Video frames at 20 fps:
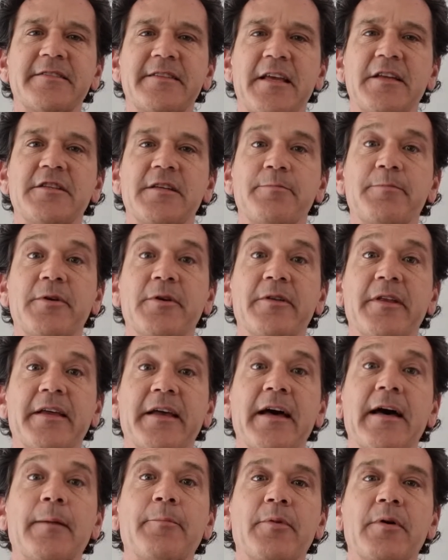tension building
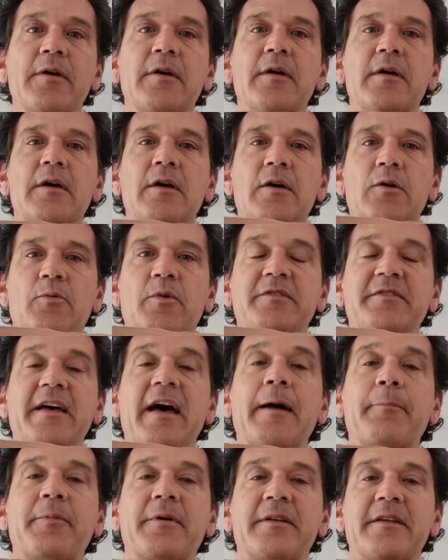up. What's
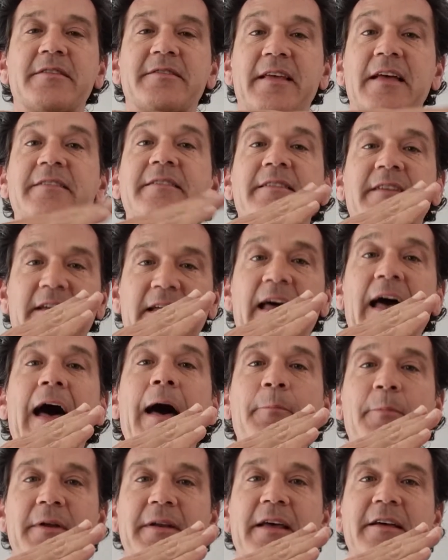happened is that's
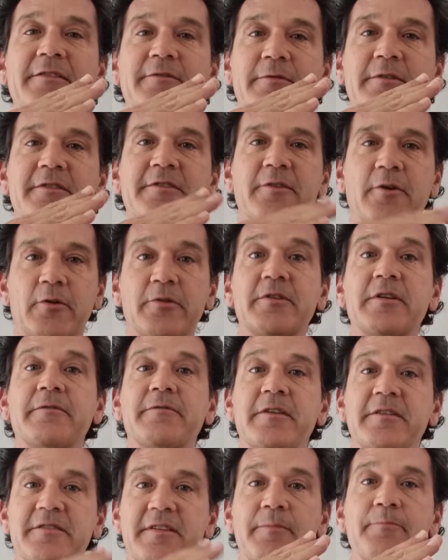happened as a result of
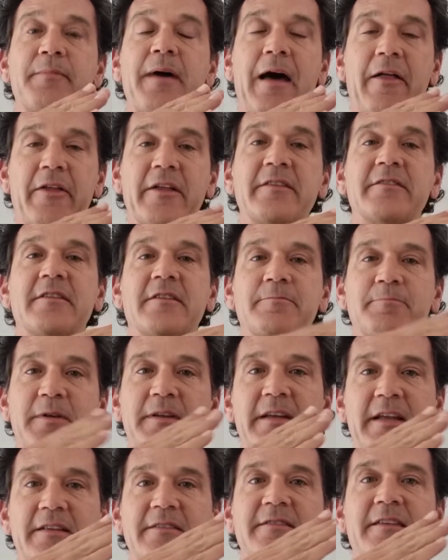this imbalance that's been
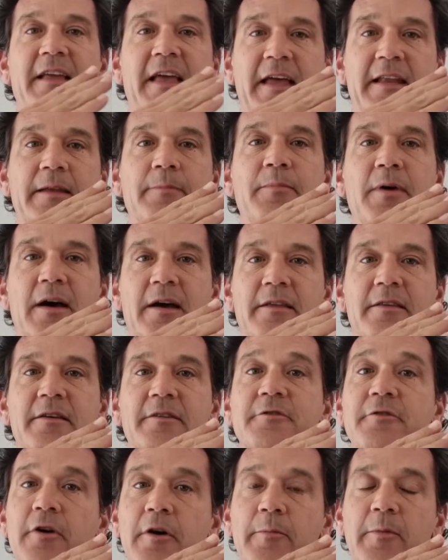instigated by the
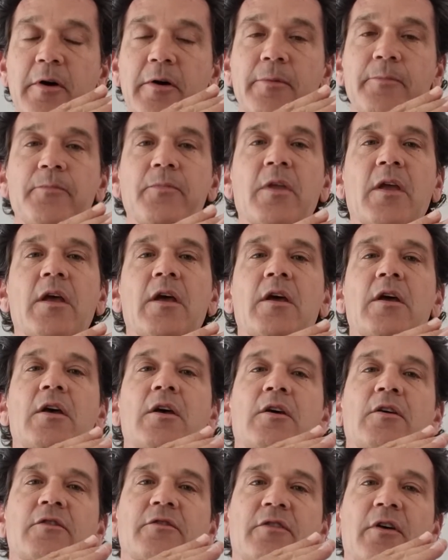trauma.
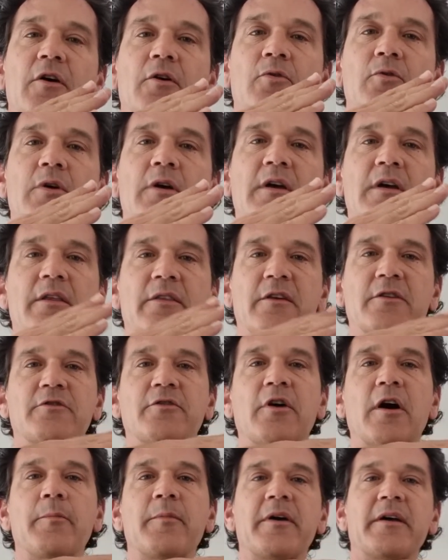So the
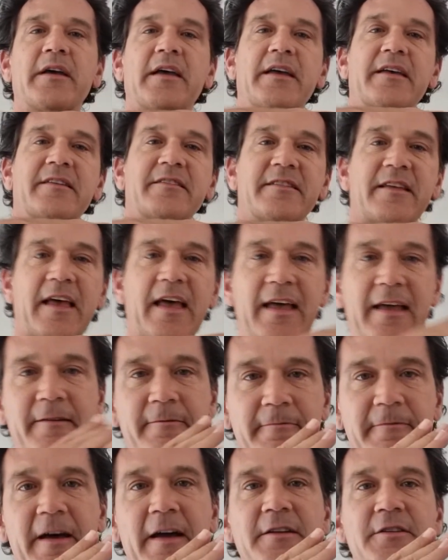trauma is a
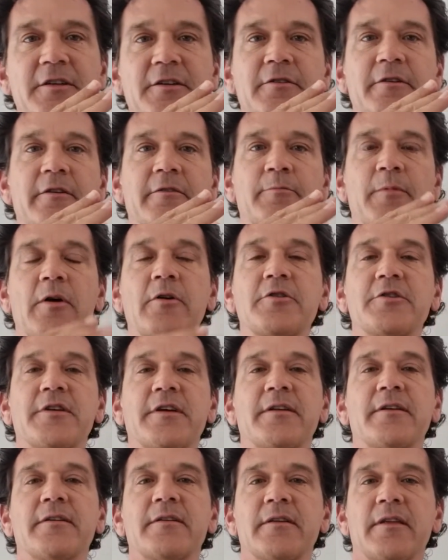vector of
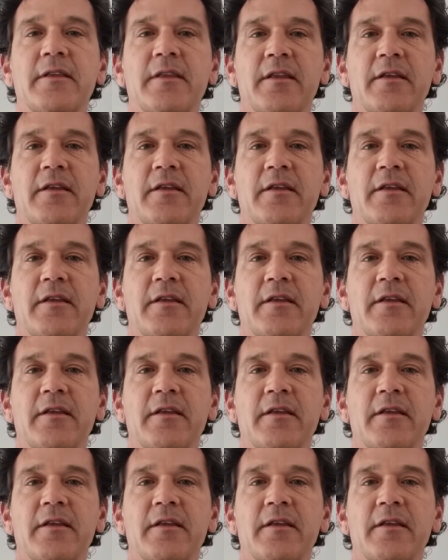motion.